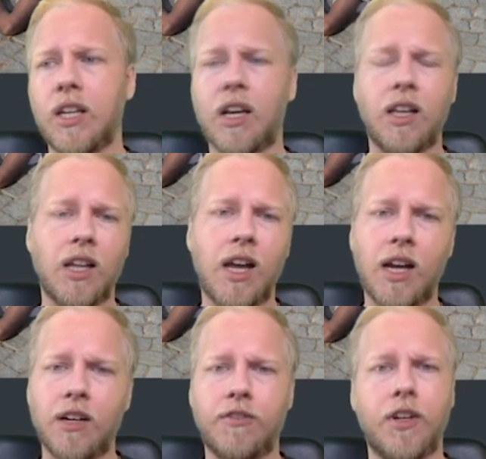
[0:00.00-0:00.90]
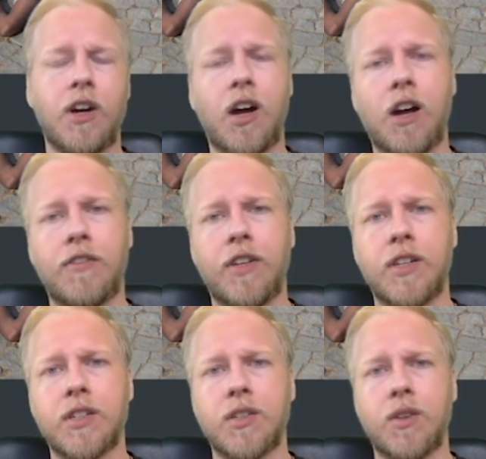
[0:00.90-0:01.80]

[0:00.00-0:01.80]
a clock for your office